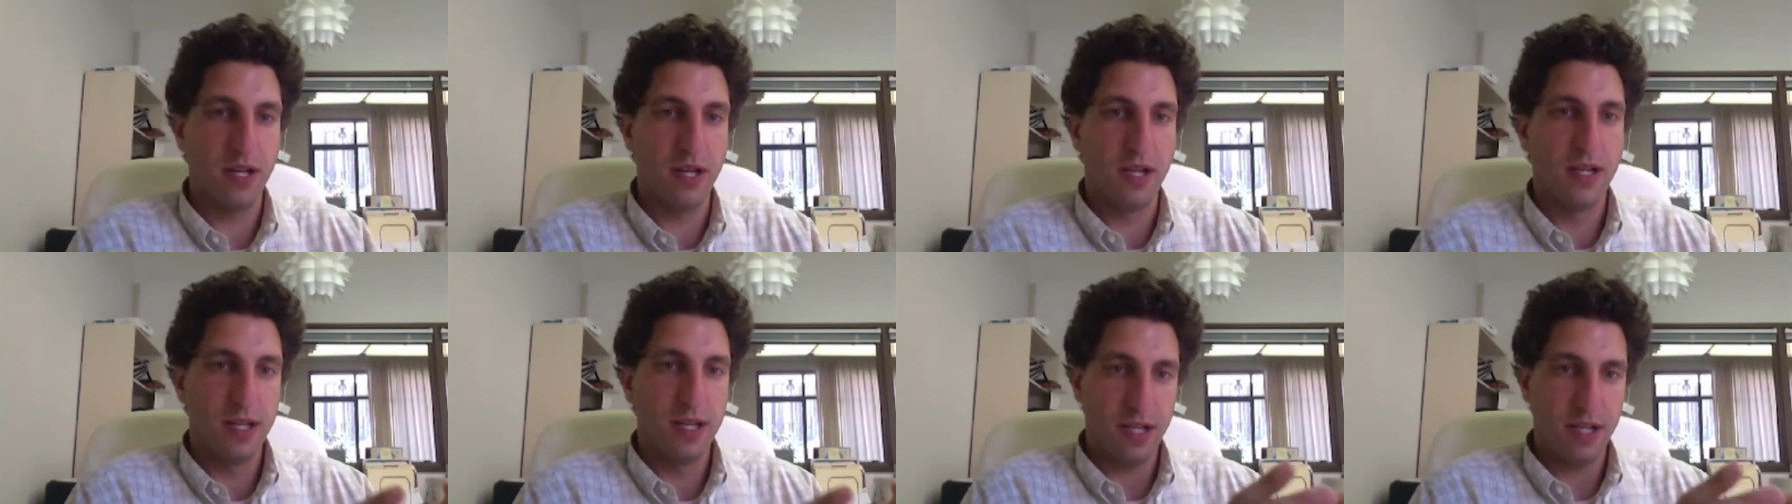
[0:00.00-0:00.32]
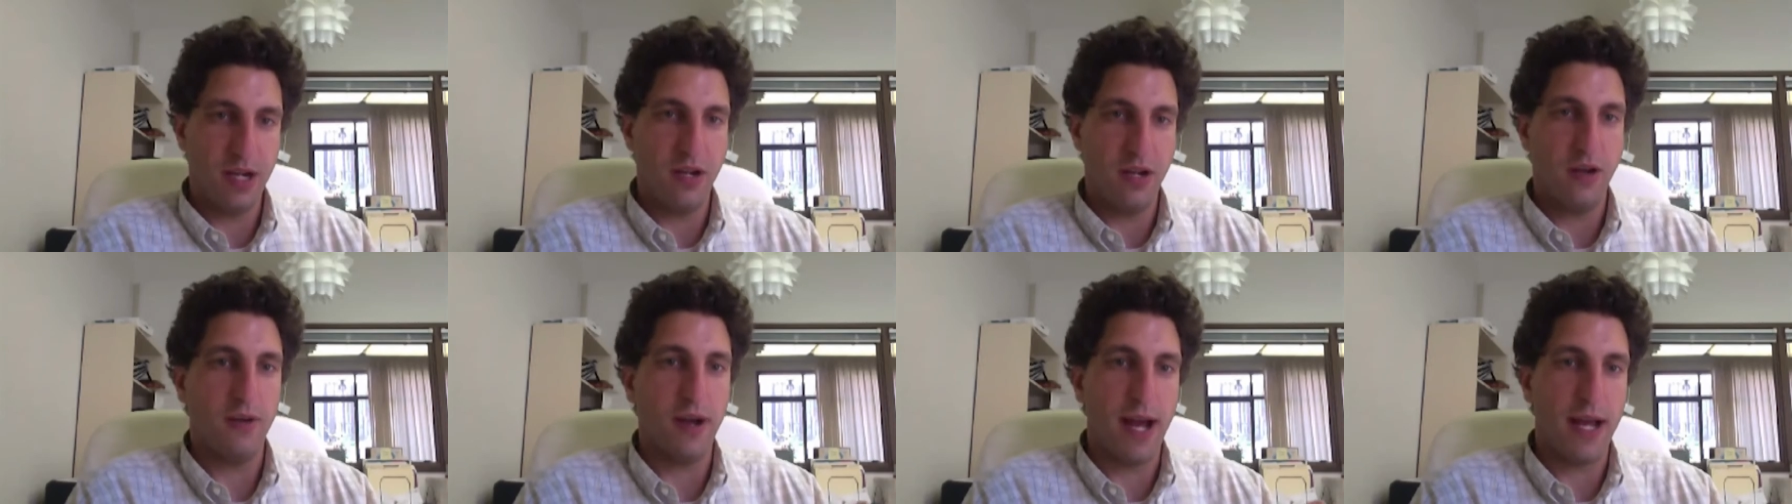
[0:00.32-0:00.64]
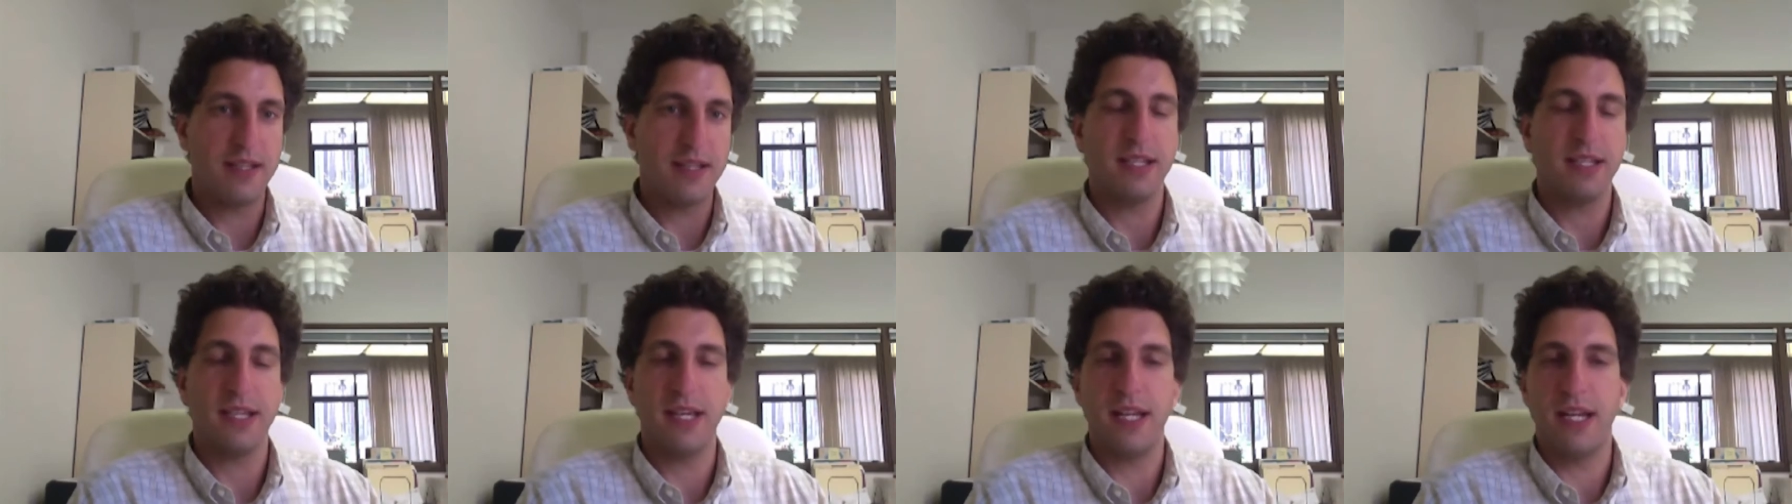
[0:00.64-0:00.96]
you know,
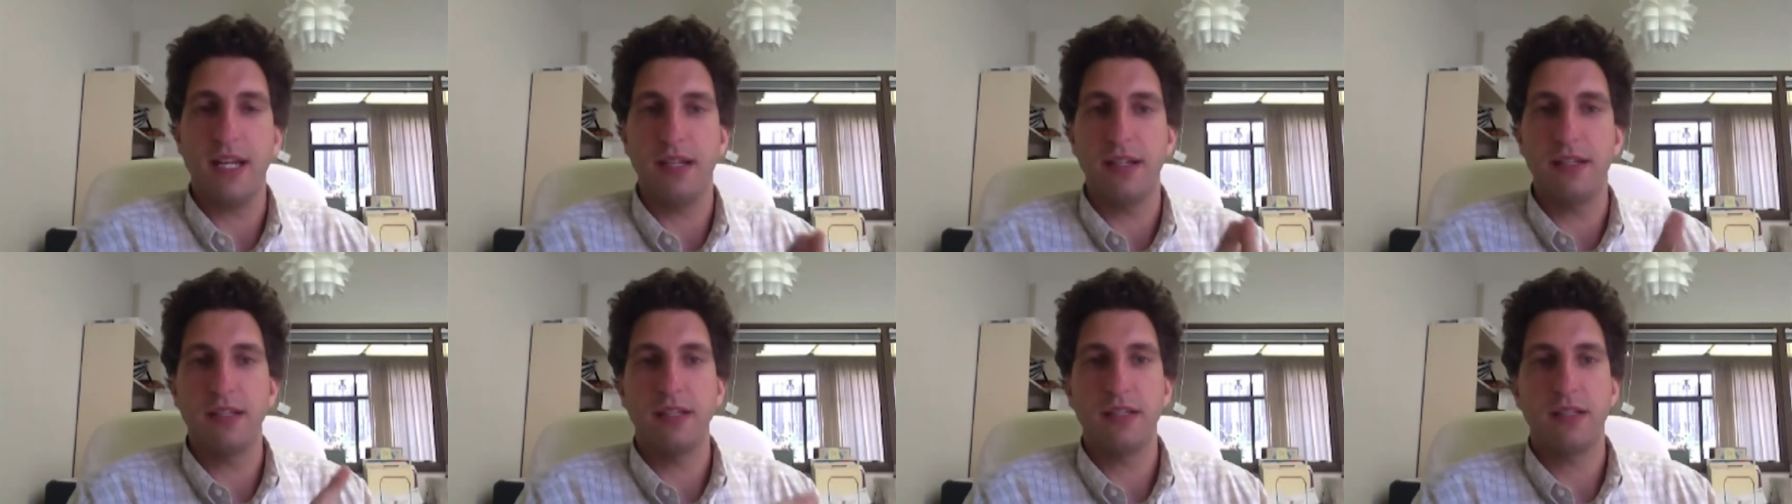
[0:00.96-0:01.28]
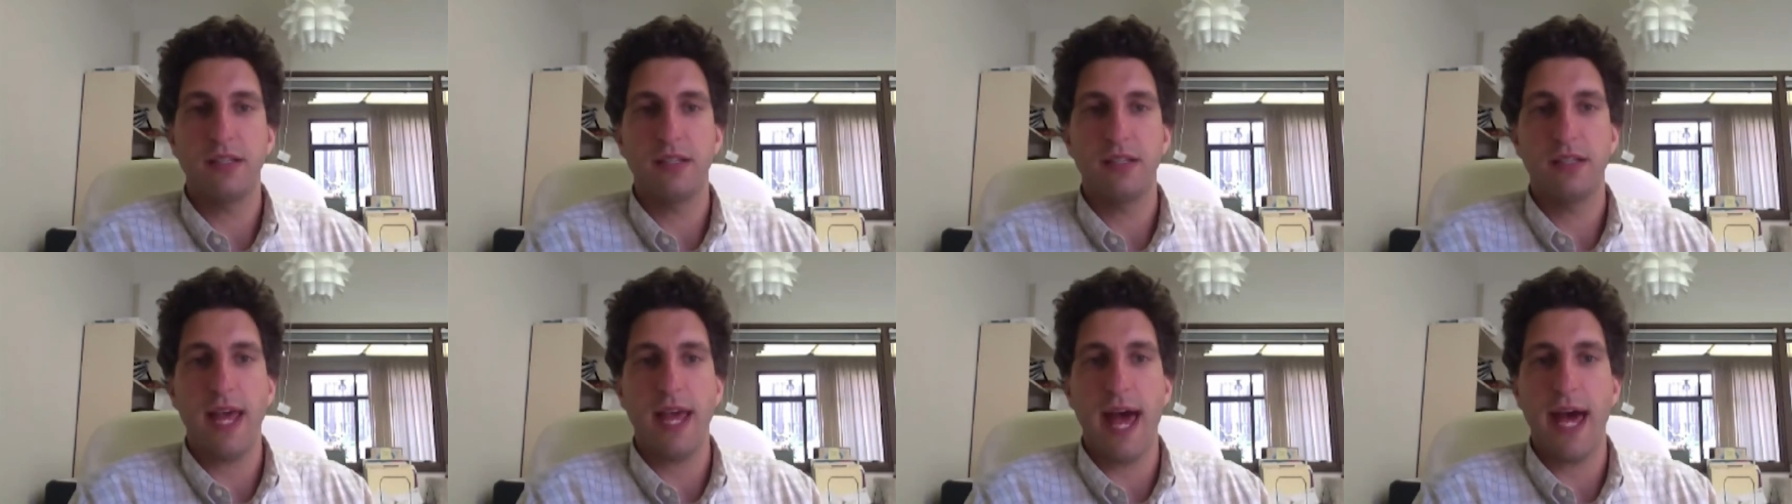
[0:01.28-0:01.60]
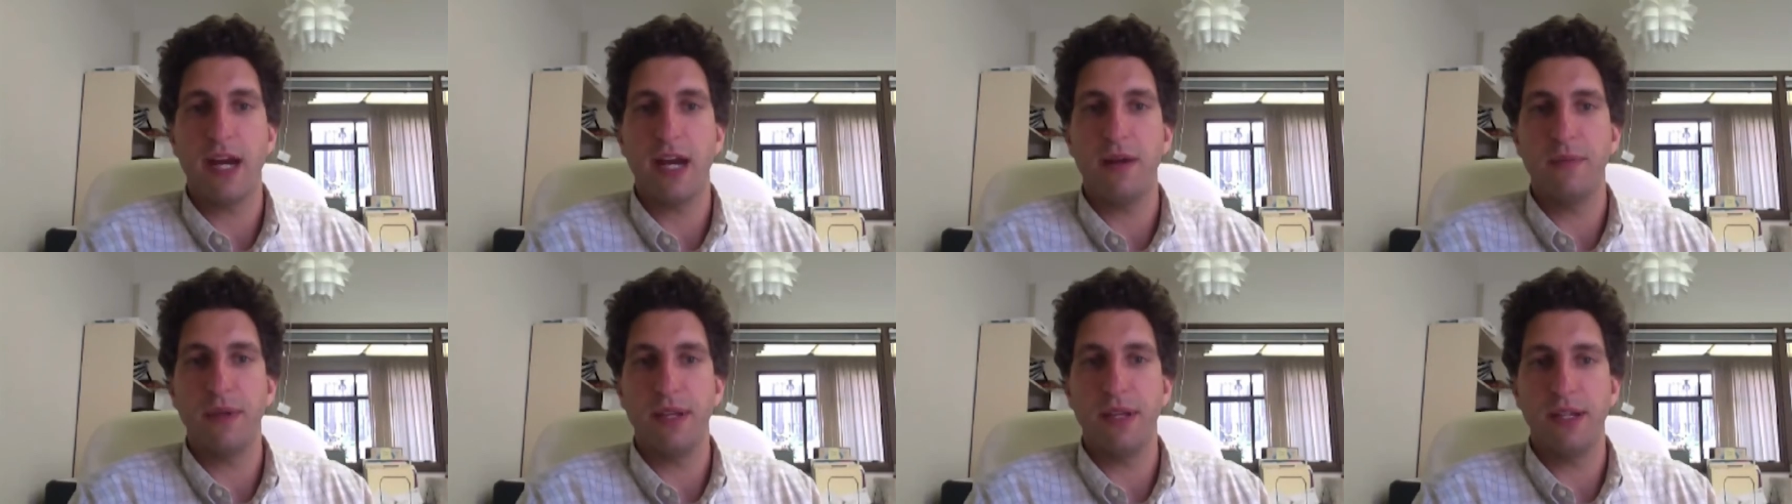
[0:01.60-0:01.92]
isolated atom
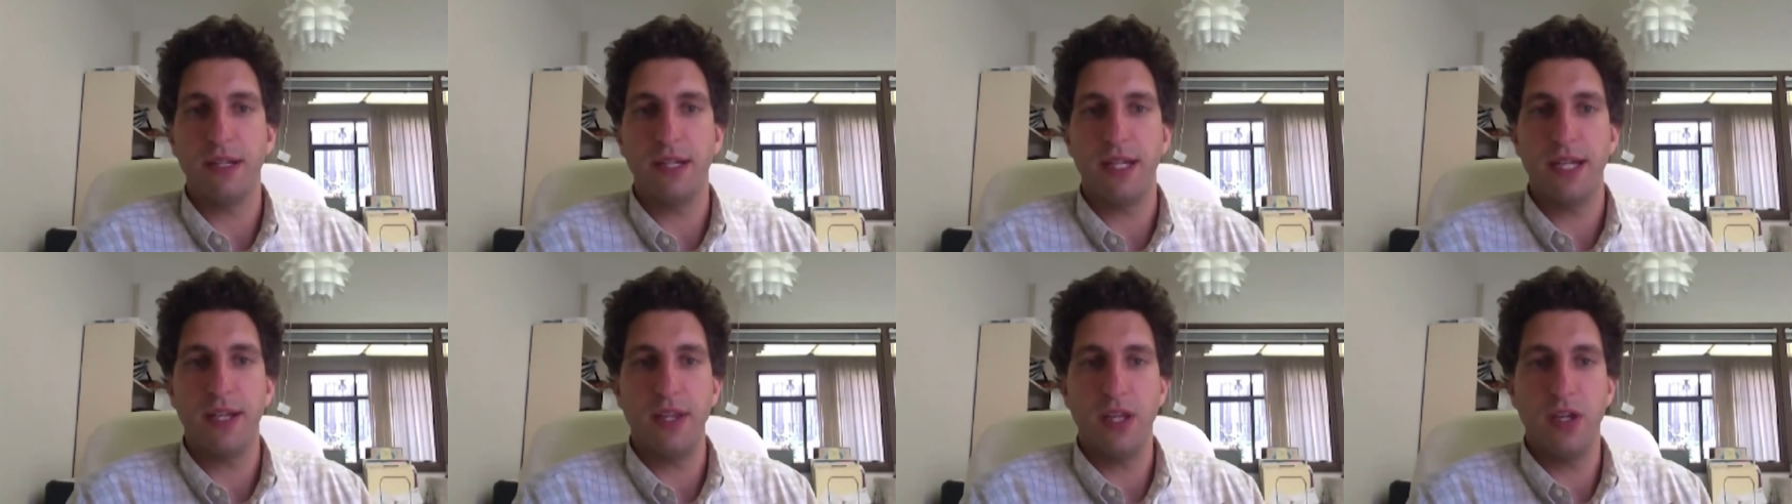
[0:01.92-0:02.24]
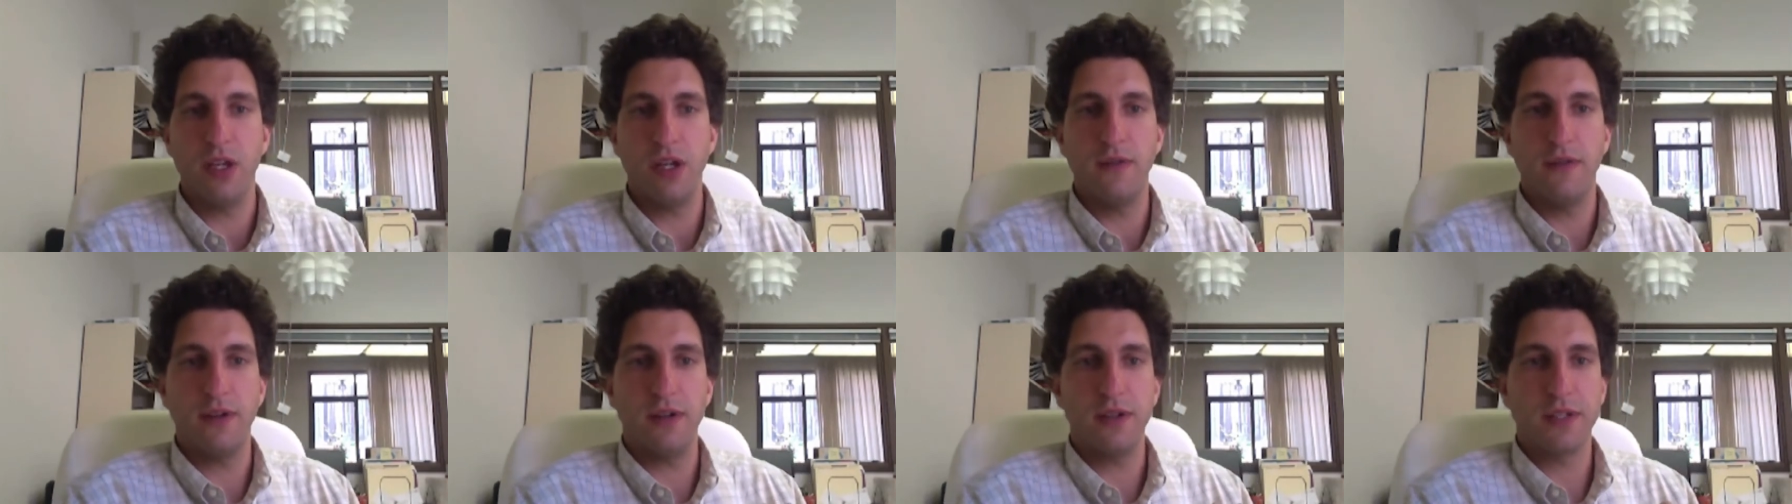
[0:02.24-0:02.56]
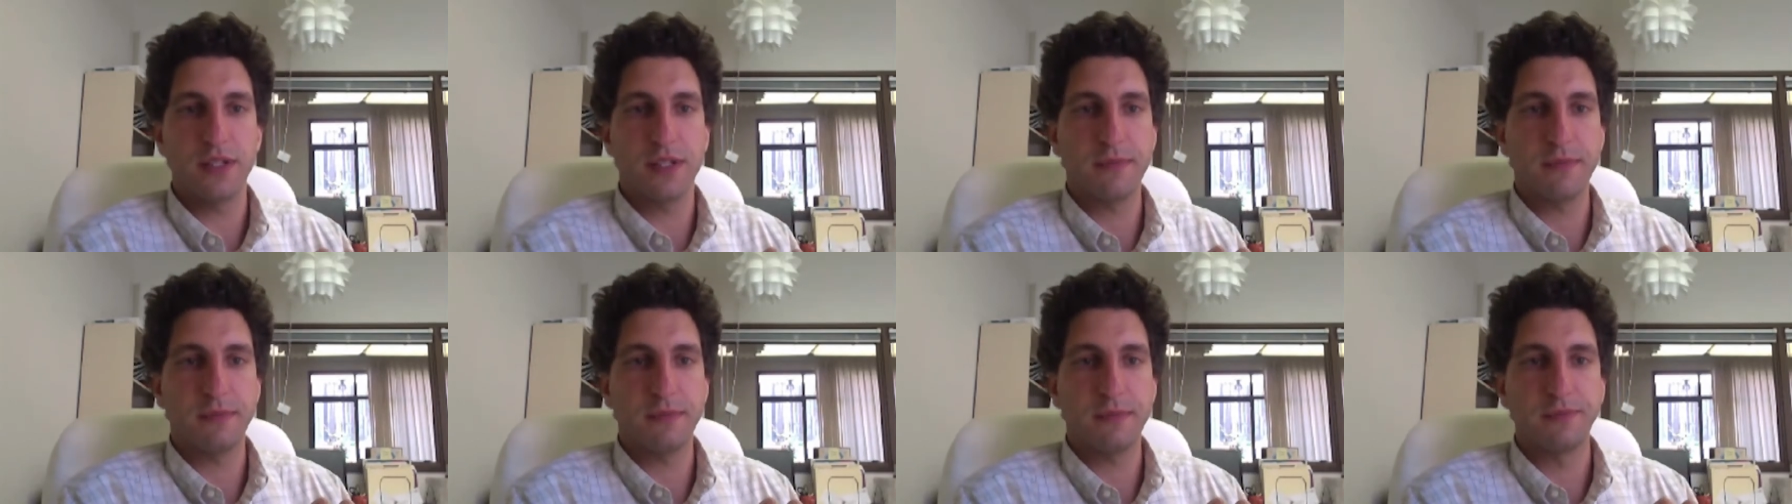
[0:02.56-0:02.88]
in the universe.
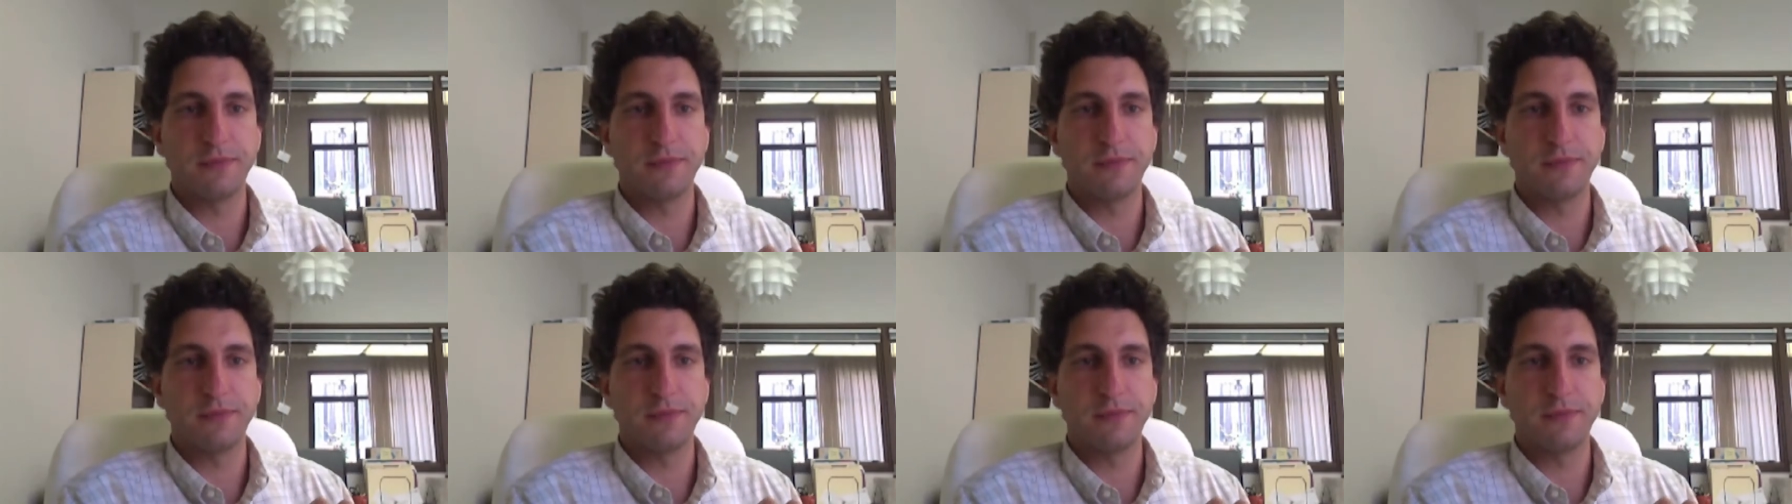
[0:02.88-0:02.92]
